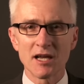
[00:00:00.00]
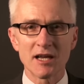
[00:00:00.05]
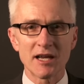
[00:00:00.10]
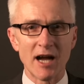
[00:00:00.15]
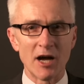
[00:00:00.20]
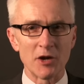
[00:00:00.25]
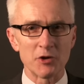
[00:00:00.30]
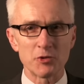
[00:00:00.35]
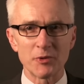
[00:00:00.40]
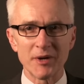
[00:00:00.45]

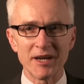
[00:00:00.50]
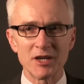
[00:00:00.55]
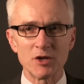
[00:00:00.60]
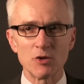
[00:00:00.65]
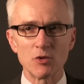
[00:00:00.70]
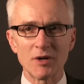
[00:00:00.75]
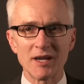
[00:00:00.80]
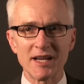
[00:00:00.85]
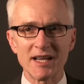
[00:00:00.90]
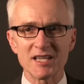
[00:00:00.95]
Countering
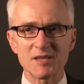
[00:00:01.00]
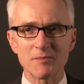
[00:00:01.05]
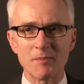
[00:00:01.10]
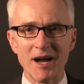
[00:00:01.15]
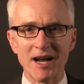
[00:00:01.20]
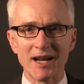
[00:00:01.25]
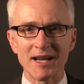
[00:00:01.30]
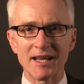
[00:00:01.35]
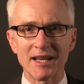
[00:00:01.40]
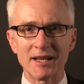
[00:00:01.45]
nuclear
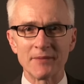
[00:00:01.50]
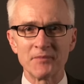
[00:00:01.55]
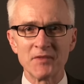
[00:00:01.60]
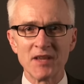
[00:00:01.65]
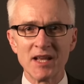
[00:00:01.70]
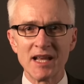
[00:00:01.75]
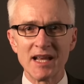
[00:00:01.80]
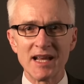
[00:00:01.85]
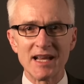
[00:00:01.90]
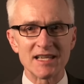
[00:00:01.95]
smuggling
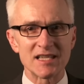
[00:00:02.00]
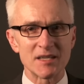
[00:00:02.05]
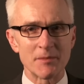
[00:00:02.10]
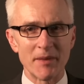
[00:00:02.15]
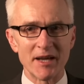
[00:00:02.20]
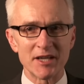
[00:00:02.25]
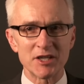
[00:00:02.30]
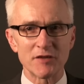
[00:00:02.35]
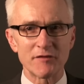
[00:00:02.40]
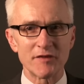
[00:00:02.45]
is a
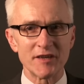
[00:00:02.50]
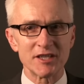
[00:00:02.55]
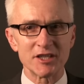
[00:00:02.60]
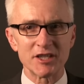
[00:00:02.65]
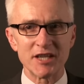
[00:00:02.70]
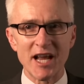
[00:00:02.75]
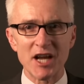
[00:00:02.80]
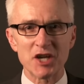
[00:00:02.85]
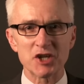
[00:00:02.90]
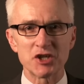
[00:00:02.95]
matter of
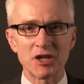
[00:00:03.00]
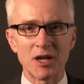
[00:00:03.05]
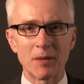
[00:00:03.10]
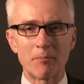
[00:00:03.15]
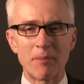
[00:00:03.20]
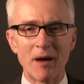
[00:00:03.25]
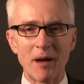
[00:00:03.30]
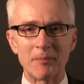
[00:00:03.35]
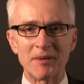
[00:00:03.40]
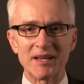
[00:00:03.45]
international
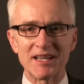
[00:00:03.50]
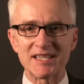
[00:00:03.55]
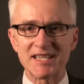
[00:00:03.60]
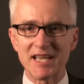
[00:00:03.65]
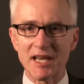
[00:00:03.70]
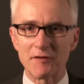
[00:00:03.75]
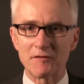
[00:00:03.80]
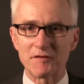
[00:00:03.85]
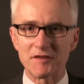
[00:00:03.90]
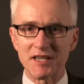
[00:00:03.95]
public
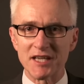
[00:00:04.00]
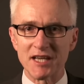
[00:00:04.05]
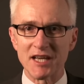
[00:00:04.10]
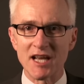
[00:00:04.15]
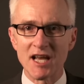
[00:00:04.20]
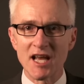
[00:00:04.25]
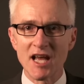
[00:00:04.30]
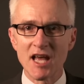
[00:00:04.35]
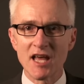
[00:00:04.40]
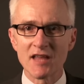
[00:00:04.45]
safety
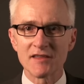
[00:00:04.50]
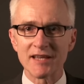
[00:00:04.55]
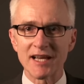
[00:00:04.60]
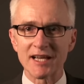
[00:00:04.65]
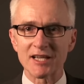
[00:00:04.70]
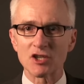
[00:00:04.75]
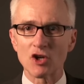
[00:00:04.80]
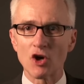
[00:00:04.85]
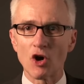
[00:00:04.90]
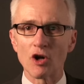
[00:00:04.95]

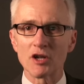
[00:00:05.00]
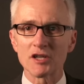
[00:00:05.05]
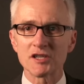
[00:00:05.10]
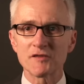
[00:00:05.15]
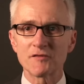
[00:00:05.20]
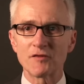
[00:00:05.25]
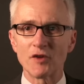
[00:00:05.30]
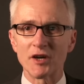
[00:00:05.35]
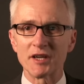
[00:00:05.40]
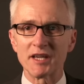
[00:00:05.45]
that calls
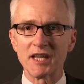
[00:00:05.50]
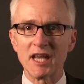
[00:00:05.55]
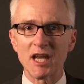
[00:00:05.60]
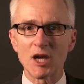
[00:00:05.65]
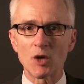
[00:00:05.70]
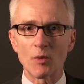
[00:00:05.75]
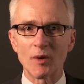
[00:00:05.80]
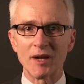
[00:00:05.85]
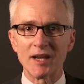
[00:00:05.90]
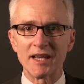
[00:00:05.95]
for an
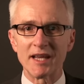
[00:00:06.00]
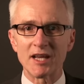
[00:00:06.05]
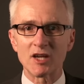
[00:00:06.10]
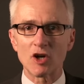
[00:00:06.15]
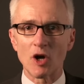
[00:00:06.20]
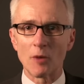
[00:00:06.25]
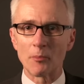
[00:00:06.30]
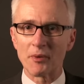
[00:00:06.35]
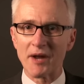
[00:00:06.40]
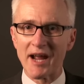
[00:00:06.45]
equally
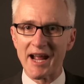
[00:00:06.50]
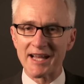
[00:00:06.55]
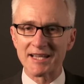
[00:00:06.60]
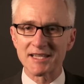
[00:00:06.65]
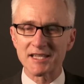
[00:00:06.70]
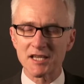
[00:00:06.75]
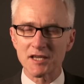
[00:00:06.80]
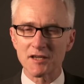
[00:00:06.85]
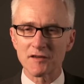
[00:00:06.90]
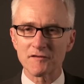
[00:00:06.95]

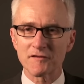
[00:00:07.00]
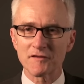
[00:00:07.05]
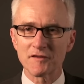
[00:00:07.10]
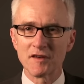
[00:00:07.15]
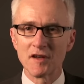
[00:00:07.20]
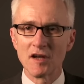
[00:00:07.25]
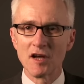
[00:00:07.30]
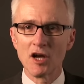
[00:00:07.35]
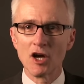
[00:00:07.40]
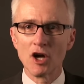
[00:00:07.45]
comprehensive,
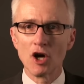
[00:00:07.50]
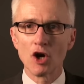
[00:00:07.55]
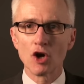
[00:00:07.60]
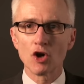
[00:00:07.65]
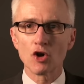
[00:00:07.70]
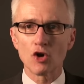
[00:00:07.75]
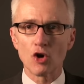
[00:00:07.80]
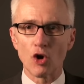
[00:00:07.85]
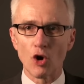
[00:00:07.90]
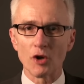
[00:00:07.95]

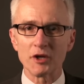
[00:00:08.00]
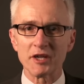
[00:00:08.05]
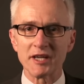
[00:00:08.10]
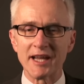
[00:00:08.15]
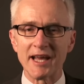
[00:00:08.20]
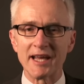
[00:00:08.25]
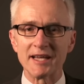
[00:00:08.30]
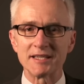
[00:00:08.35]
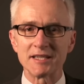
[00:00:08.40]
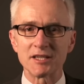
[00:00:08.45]

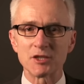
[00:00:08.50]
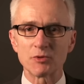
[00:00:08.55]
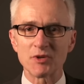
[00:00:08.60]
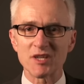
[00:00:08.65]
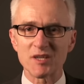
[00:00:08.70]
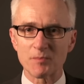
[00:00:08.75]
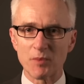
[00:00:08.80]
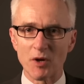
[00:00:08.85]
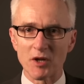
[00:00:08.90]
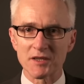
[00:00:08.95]
coordinated
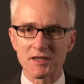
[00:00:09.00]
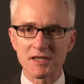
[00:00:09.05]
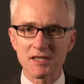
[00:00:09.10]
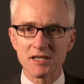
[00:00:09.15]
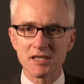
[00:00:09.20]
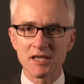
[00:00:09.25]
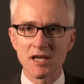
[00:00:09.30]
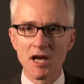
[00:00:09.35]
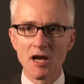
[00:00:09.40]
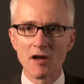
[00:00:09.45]

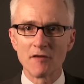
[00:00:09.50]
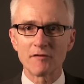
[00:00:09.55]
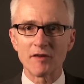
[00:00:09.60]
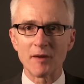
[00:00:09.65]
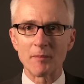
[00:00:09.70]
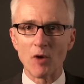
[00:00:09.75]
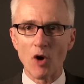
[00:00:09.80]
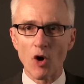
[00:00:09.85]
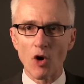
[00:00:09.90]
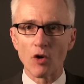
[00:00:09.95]
response
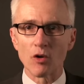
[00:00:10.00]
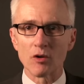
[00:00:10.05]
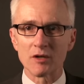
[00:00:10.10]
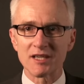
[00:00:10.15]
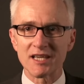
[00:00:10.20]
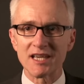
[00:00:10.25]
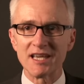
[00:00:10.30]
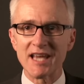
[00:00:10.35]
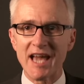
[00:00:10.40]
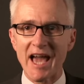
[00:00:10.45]
from all
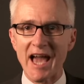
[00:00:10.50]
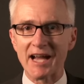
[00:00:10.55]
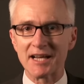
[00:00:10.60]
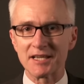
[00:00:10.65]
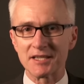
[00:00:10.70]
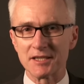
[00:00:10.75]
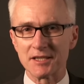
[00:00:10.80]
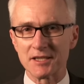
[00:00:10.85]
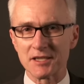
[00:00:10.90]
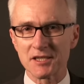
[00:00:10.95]
key
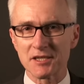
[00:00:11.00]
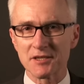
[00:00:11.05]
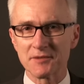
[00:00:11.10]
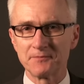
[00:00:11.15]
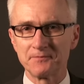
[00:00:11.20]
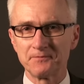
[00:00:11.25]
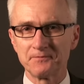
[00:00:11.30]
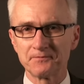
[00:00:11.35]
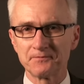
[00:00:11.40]
actors.